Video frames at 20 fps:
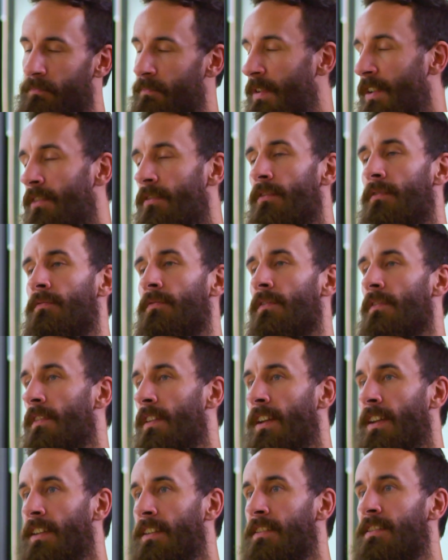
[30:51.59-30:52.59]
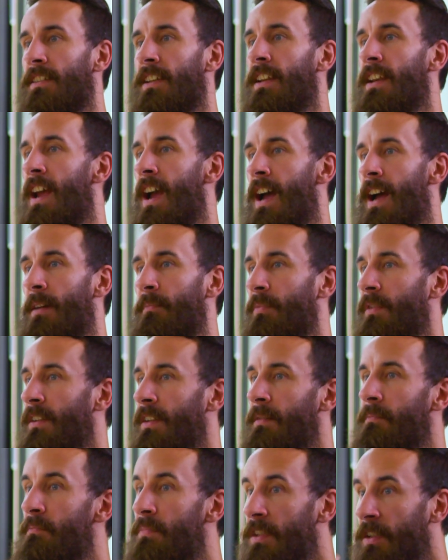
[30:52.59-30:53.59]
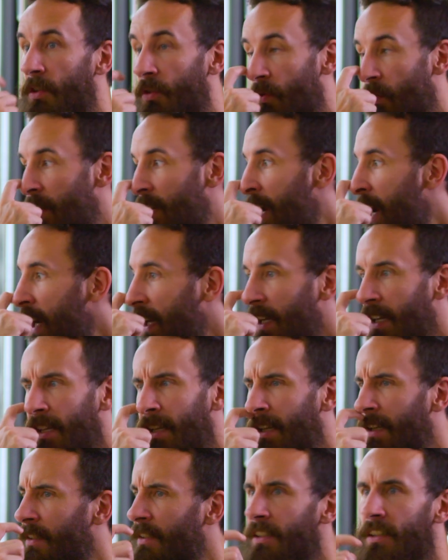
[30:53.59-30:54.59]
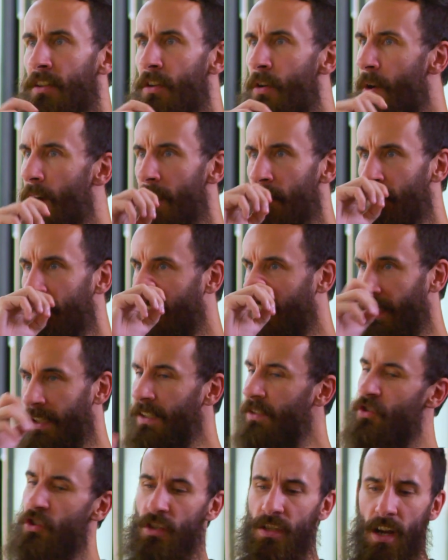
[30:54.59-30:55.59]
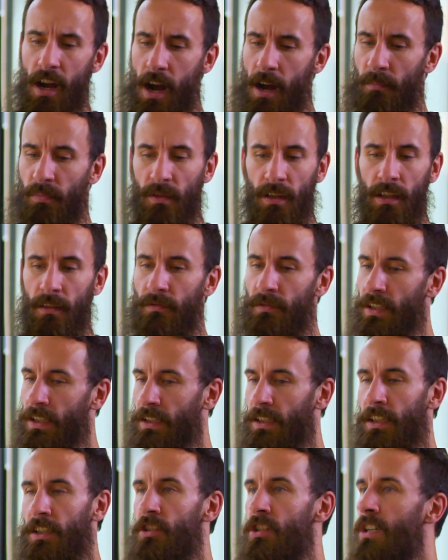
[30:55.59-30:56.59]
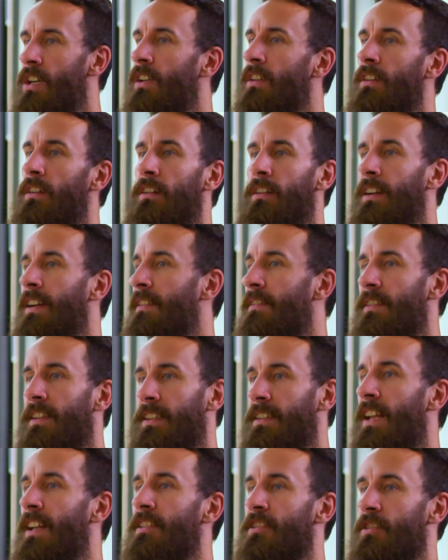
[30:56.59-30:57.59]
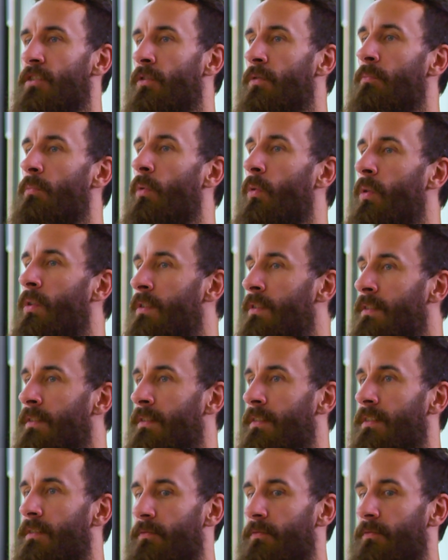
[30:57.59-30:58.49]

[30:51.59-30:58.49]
beautiful things can happen and be created, and you know what I mean? Just uplifting each other, and I think that's so important